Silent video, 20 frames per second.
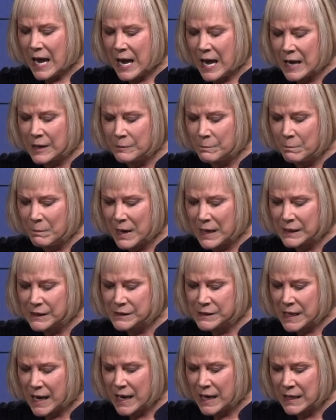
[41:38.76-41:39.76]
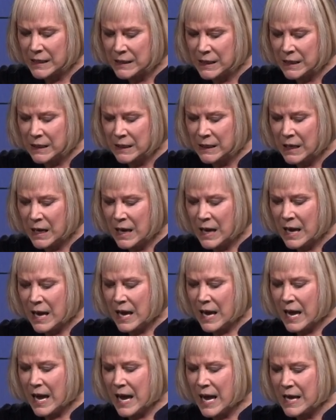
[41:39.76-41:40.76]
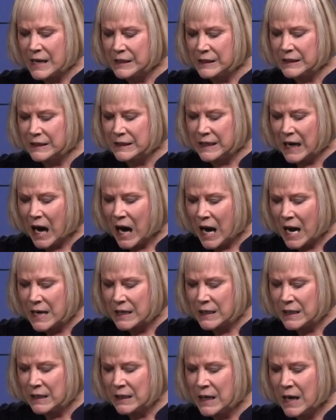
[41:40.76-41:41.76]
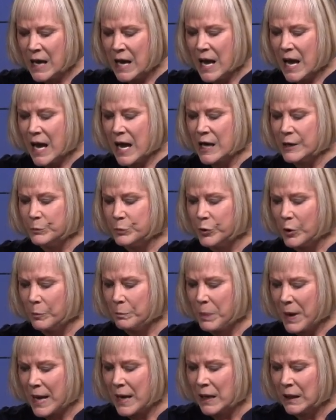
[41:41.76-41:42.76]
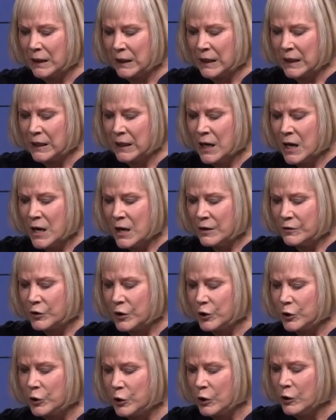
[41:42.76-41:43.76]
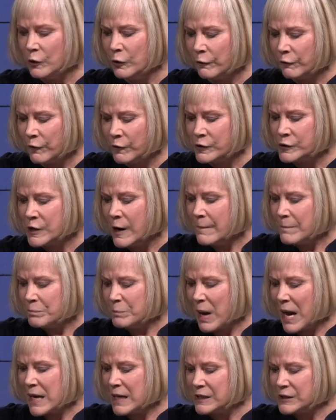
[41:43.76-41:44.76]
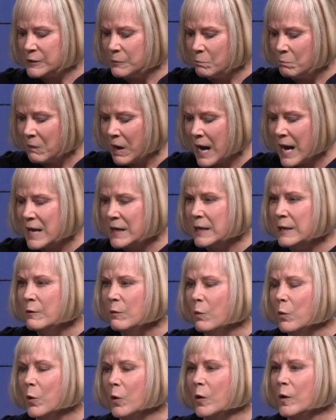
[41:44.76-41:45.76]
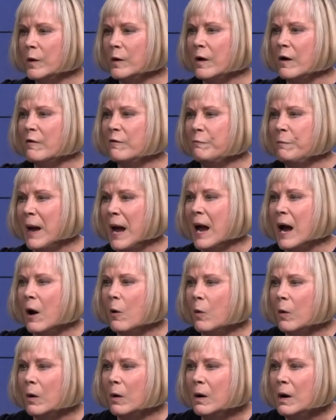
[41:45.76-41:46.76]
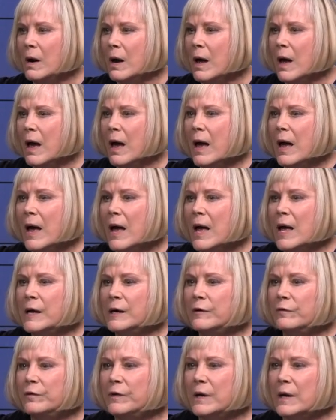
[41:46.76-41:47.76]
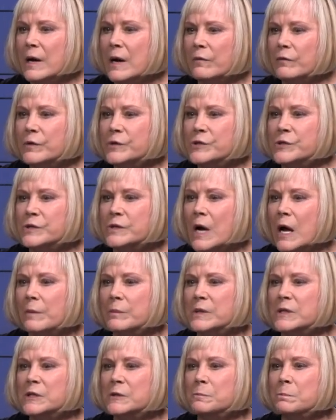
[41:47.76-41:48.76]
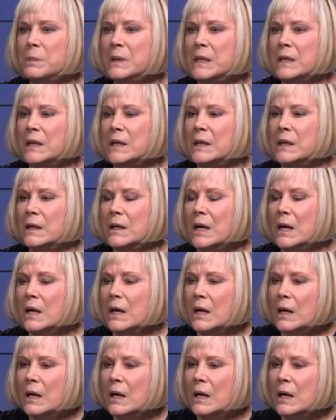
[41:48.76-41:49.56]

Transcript: and maintaining and guiding and propelling the universe by his mighty word of power. And if he ever stopped speaking,